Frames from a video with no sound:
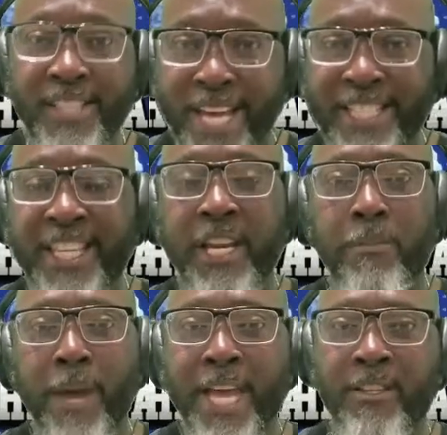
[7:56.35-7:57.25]
That's
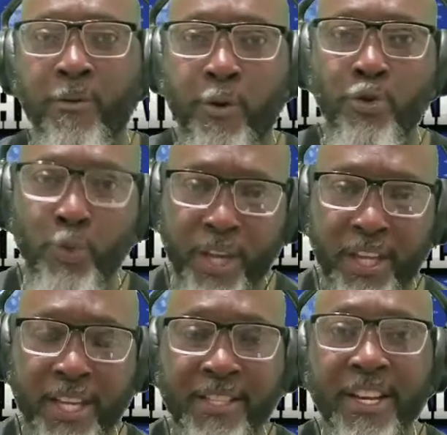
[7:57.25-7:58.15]
getting past the first
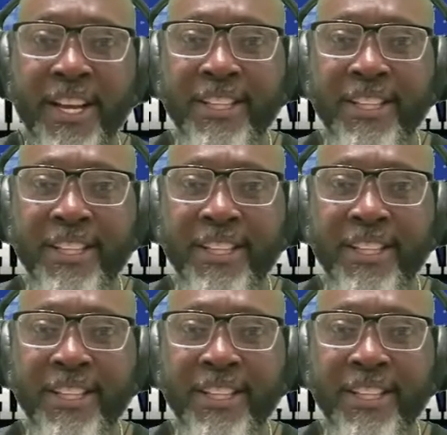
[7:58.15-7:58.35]
weekends.